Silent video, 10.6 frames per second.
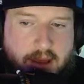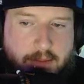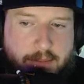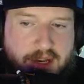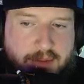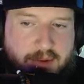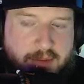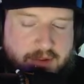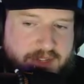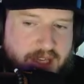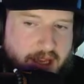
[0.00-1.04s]
minimum of
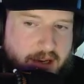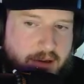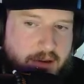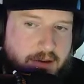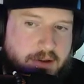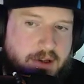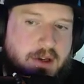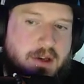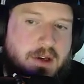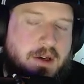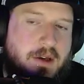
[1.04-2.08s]
ten.
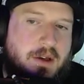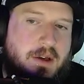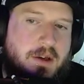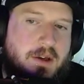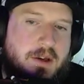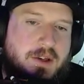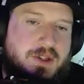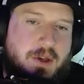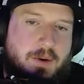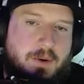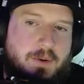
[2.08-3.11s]

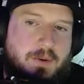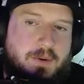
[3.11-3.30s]
So